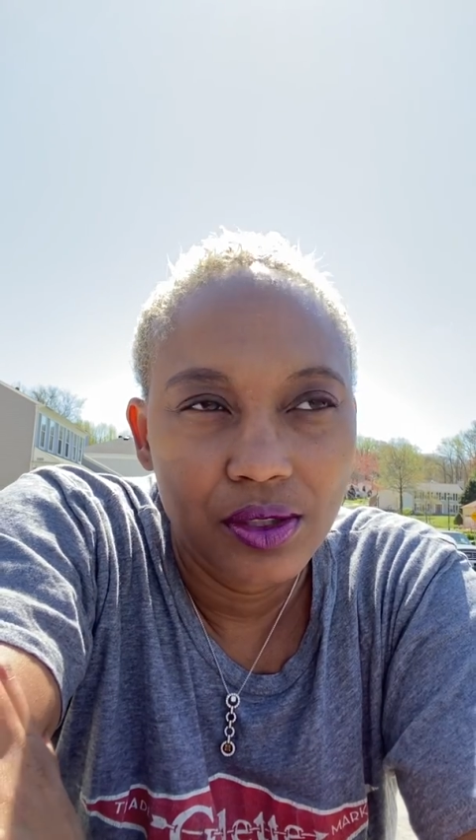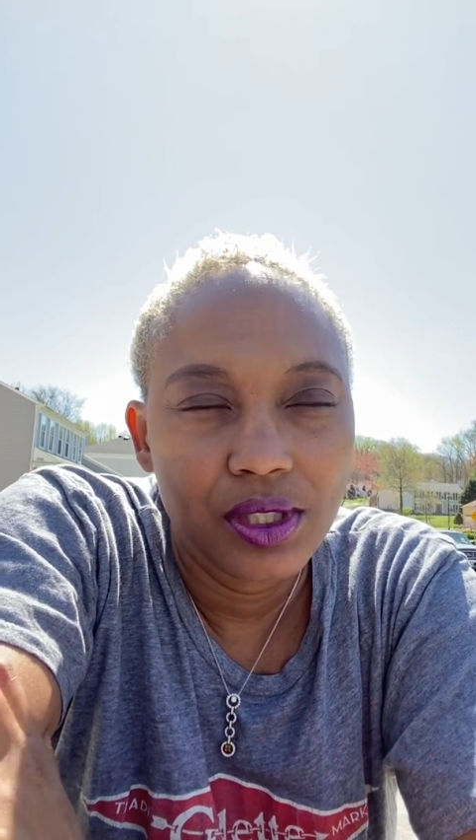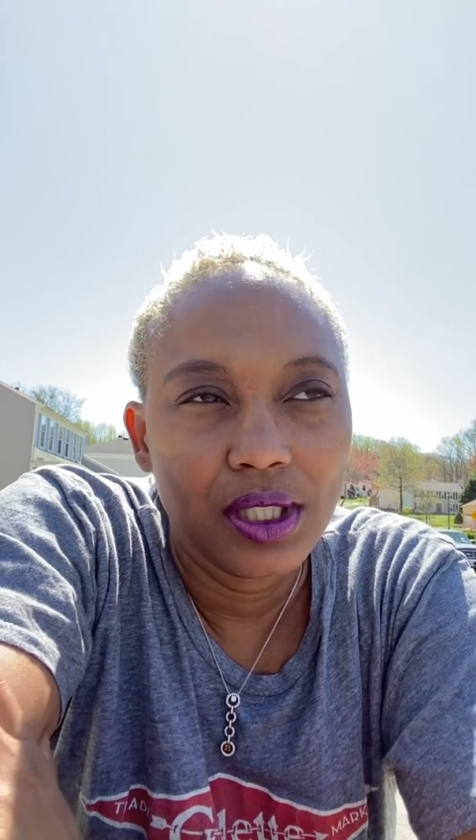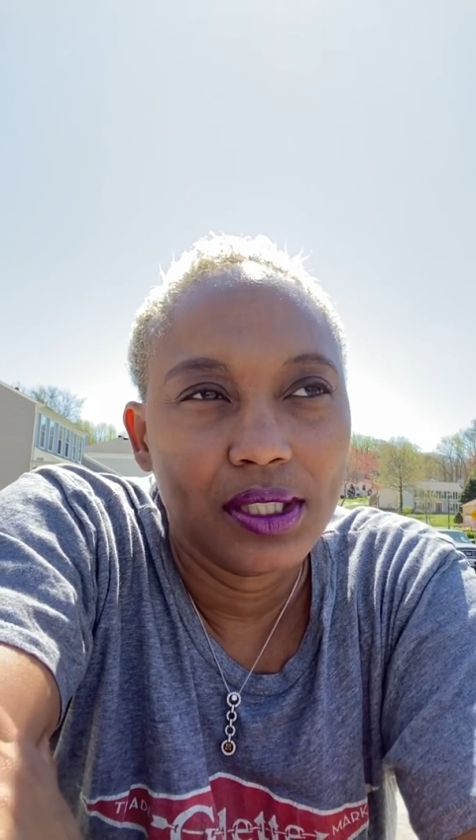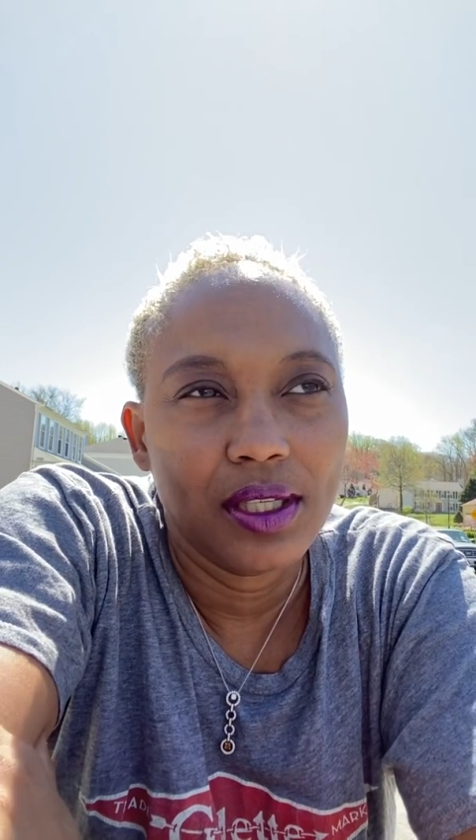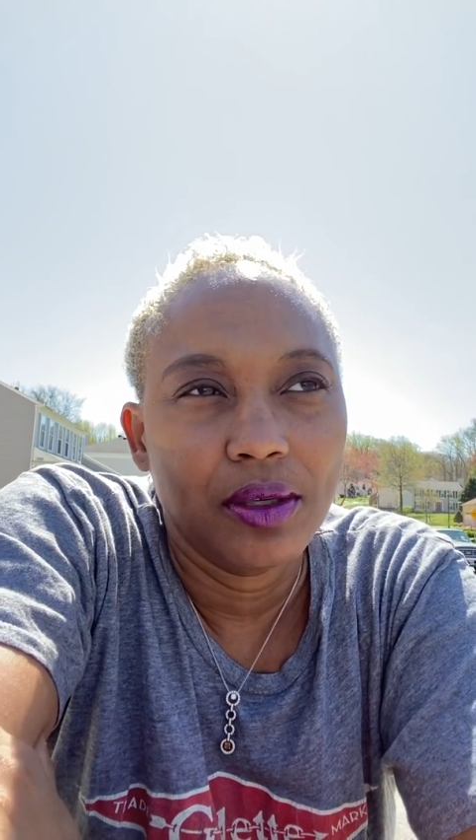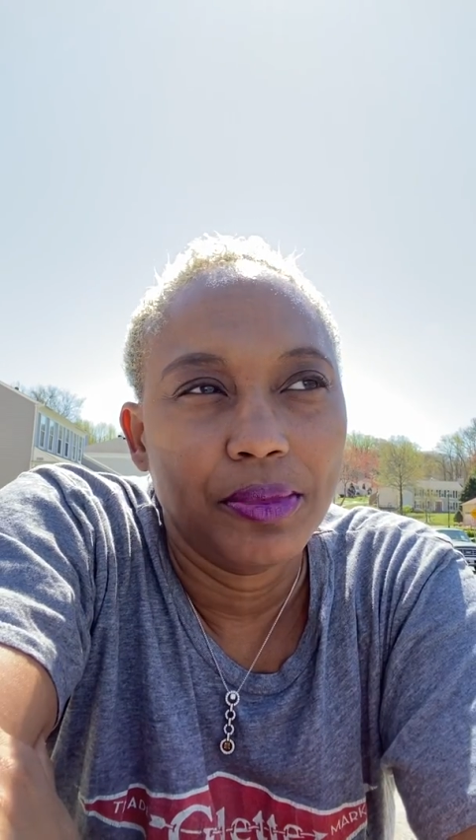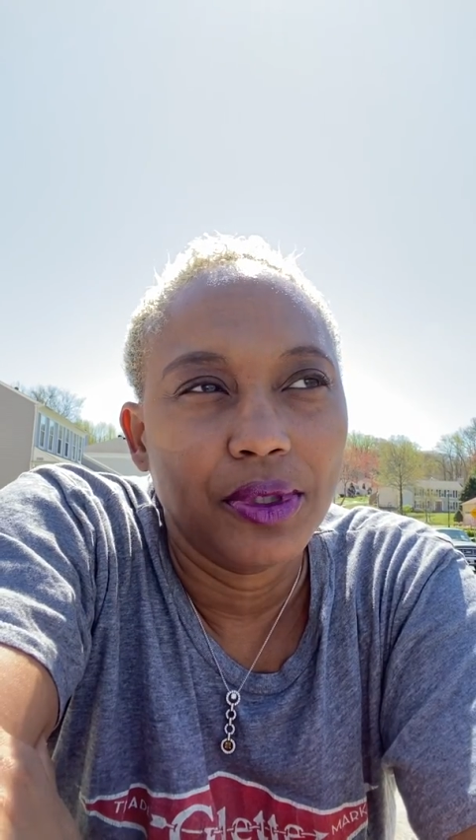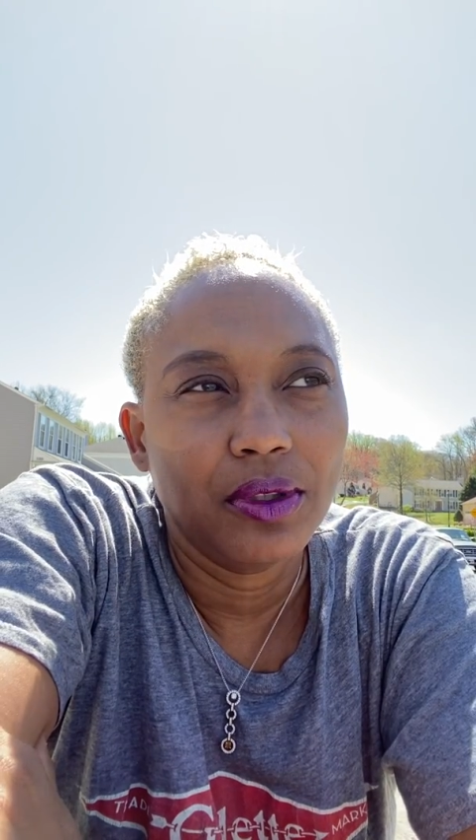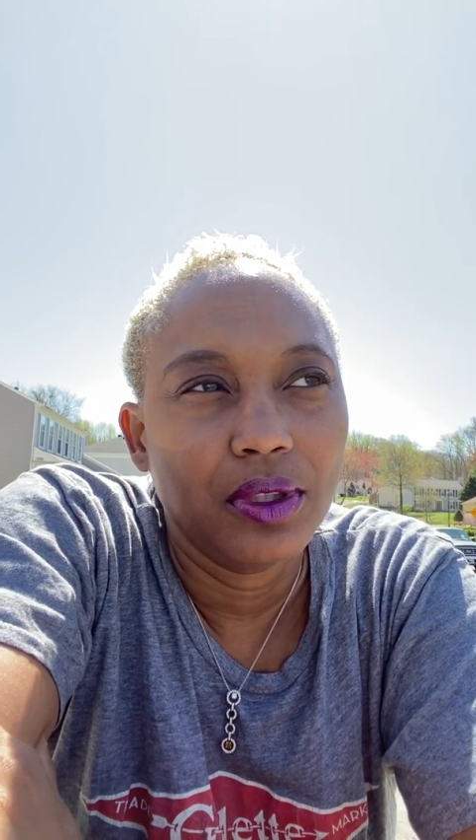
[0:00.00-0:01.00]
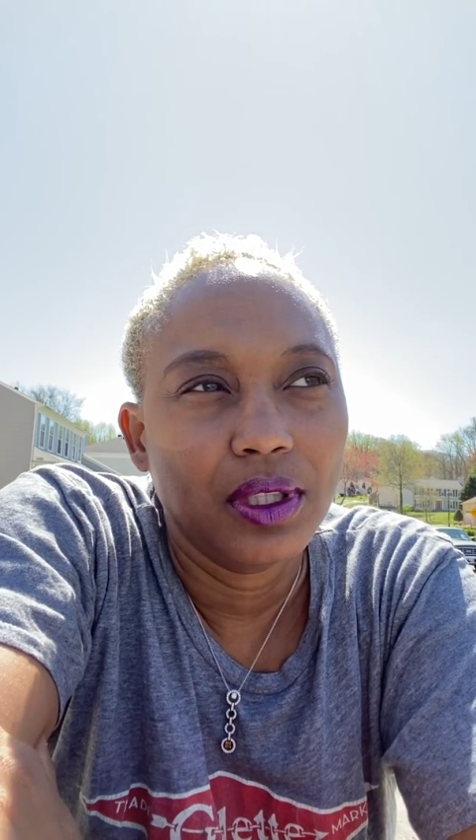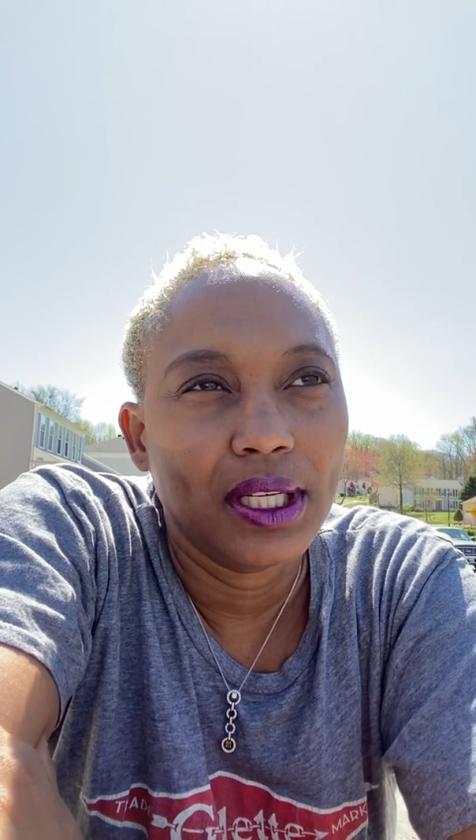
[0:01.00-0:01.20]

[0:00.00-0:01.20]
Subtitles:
use an example.